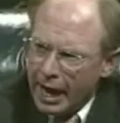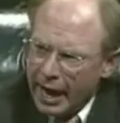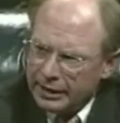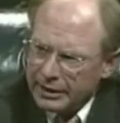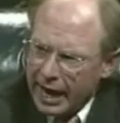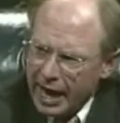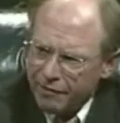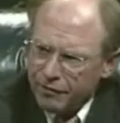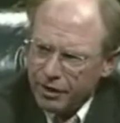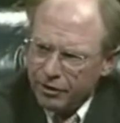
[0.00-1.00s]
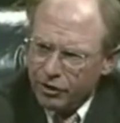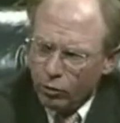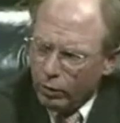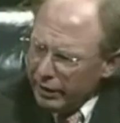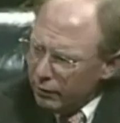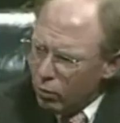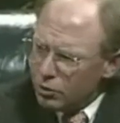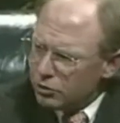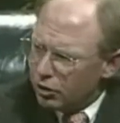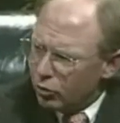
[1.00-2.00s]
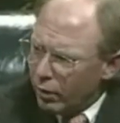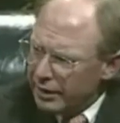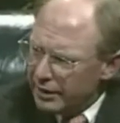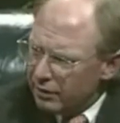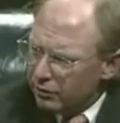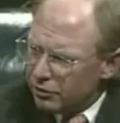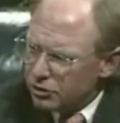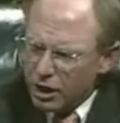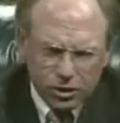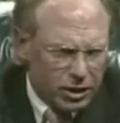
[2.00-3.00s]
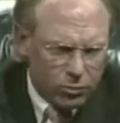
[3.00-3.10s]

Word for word: at the half, there really wasn't a great deal of discussion.